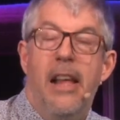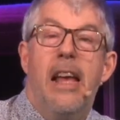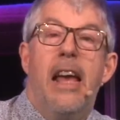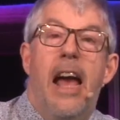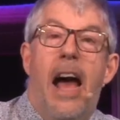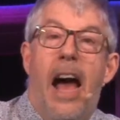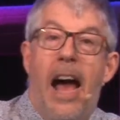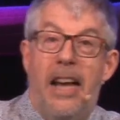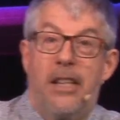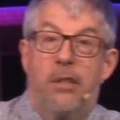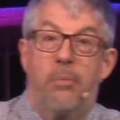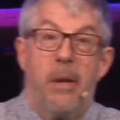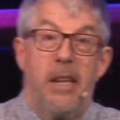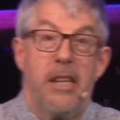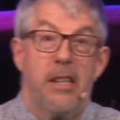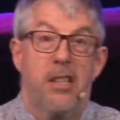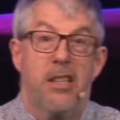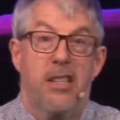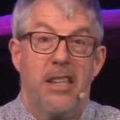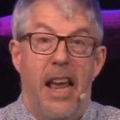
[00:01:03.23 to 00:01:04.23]
It has
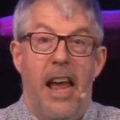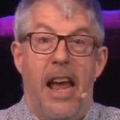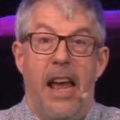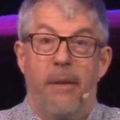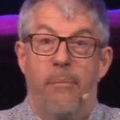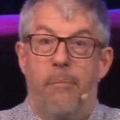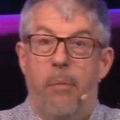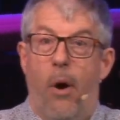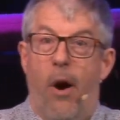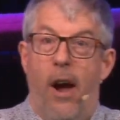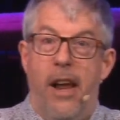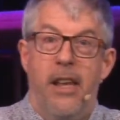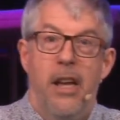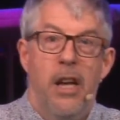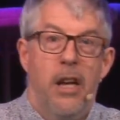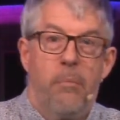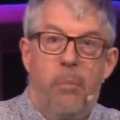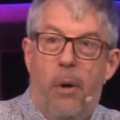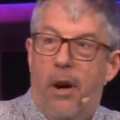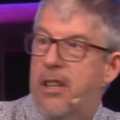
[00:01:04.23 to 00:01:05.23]
been said by
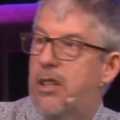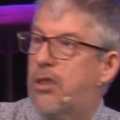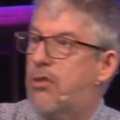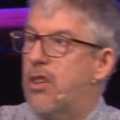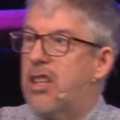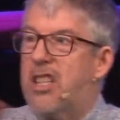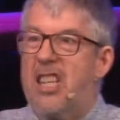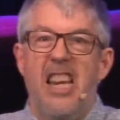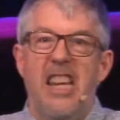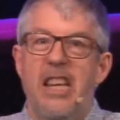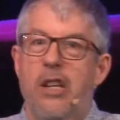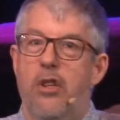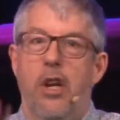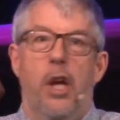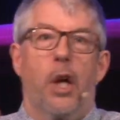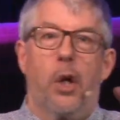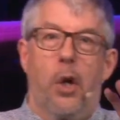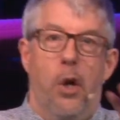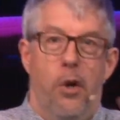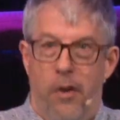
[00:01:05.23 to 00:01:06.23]

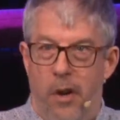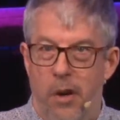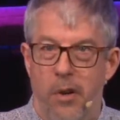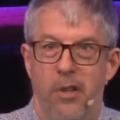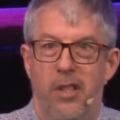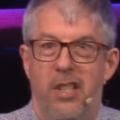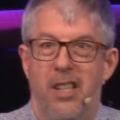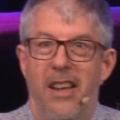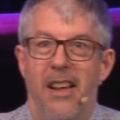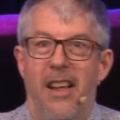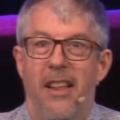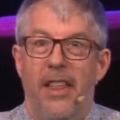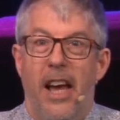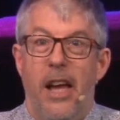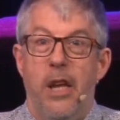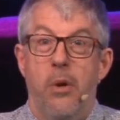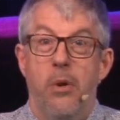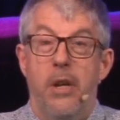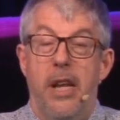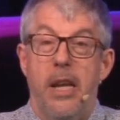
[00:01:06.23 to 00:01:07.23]
strategic gurus
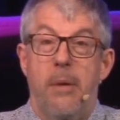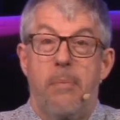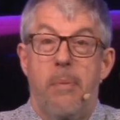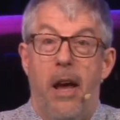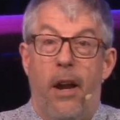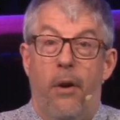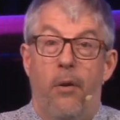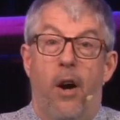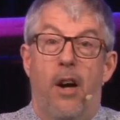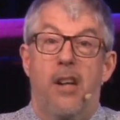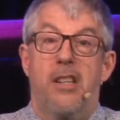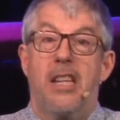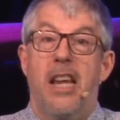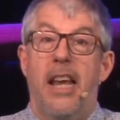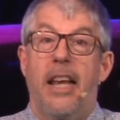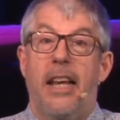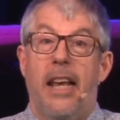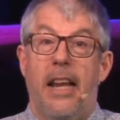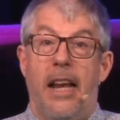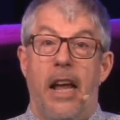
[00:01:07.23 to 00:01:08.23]
that you need to be able to
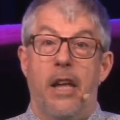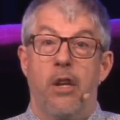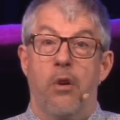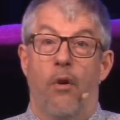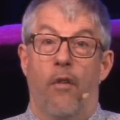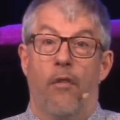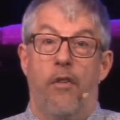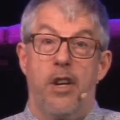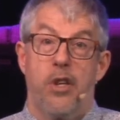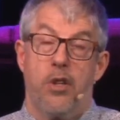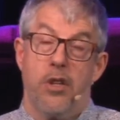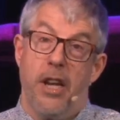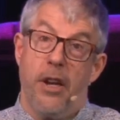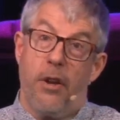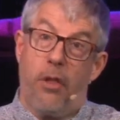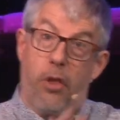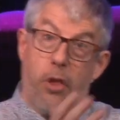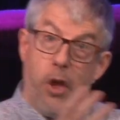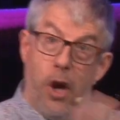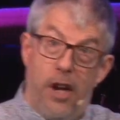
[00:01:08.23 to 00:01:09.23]
articulate your vision in
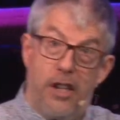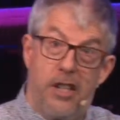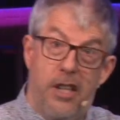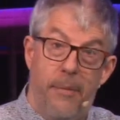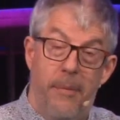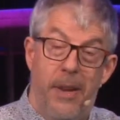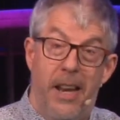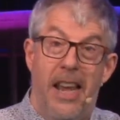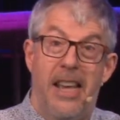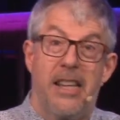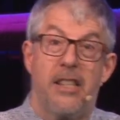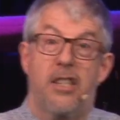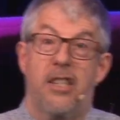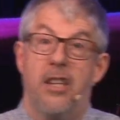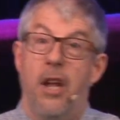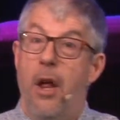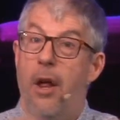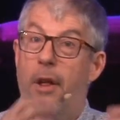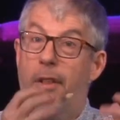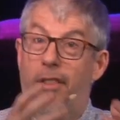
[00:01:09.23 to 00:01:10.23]
30
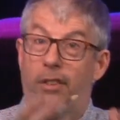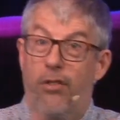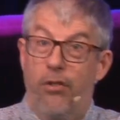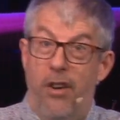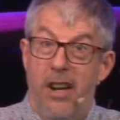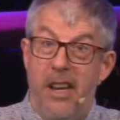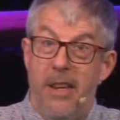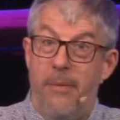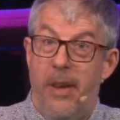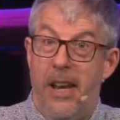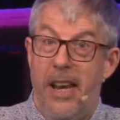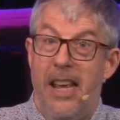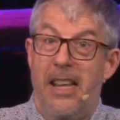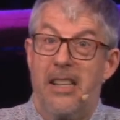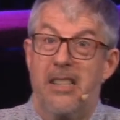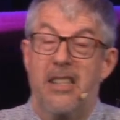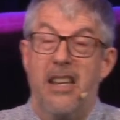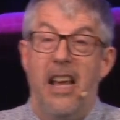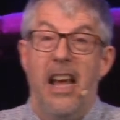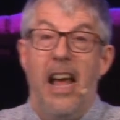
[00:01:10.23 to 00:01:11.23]
minutes, 3 minutes,